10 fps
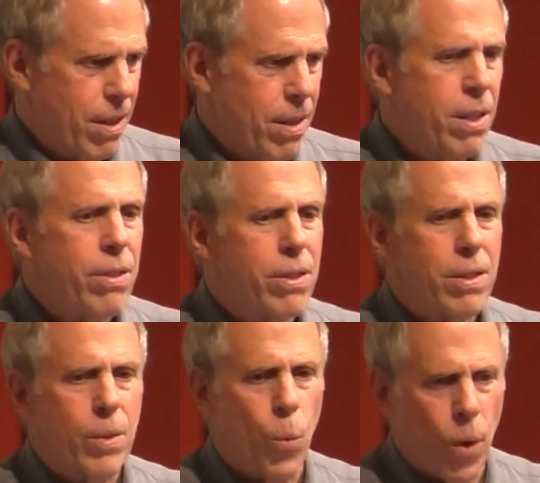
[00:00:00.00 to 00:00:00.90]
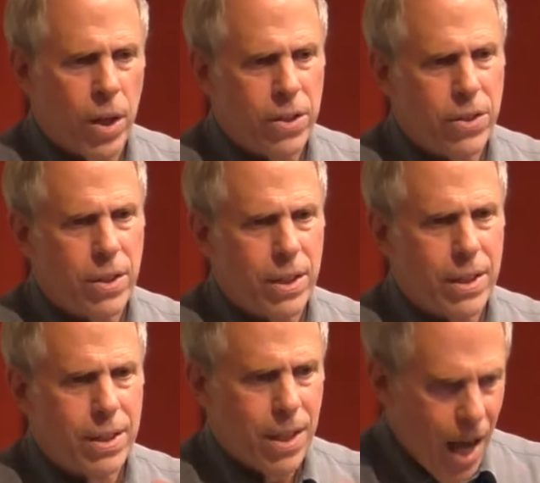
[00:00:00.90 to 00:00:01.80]
This was
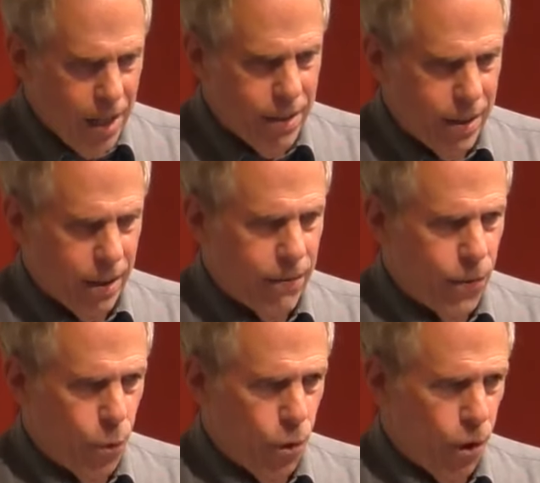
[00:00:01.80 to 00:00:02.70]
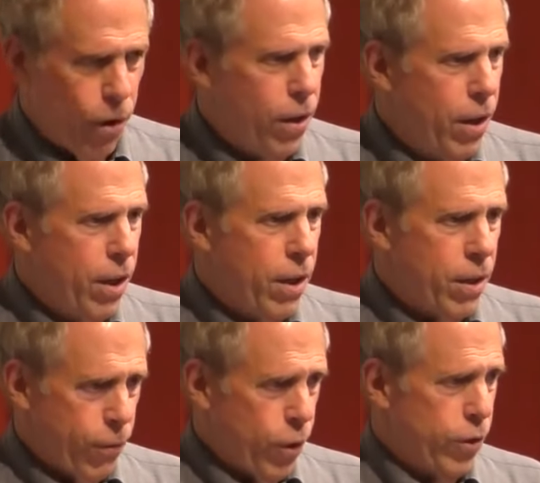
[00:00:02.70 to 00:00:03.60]
toxic for
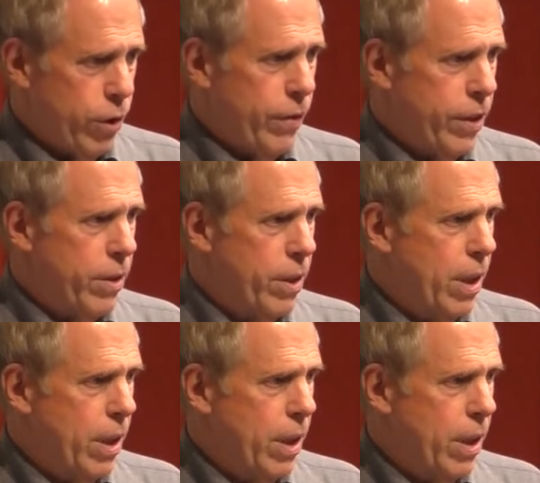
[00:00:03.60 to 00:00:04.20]
the Foreign Service.